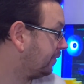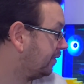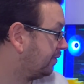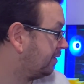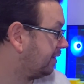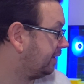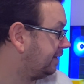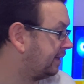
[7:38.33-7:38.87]

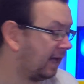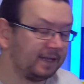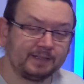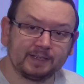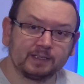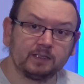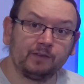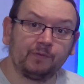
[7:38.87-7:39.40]
The
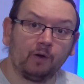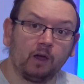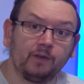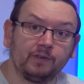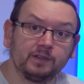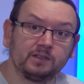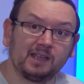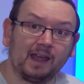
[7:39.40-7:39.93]
K65
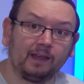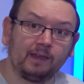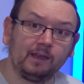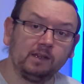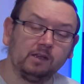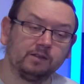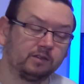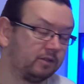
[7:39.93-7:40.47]
is 10
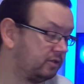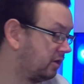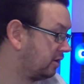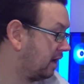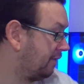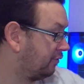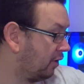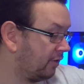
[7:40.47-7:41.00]
keyless, so you
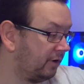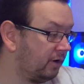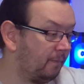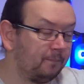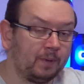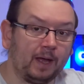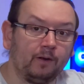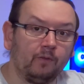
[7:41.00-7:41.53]
haven't got the
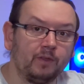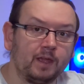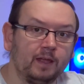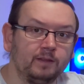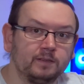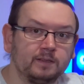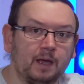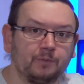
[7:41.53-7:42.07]
numpad on the
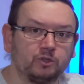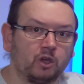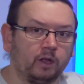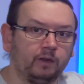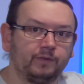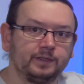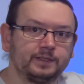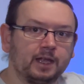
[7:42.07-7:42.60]
end. So that was kind
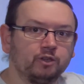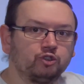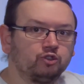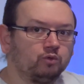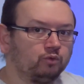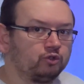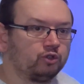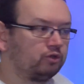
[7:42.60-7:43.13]
of
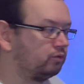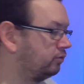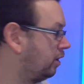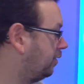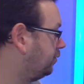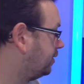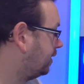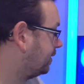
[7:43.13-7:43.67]
intentional. So you'll
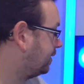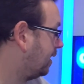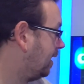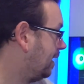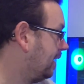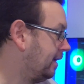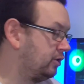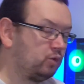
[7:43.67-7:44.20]
notice
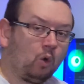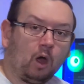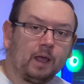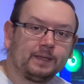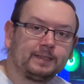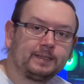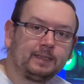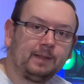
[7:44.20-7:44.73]
it's quite a
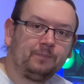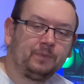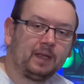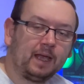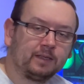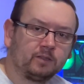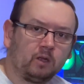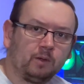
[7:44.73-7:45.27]
slim
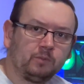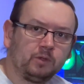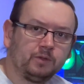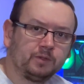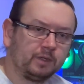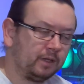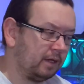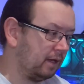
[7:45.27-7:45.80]
desk that I'm
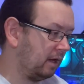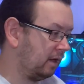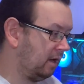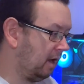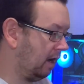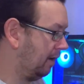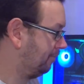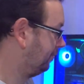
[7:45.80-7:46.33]
using here,
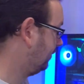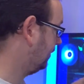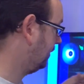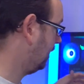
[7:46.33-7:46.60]
and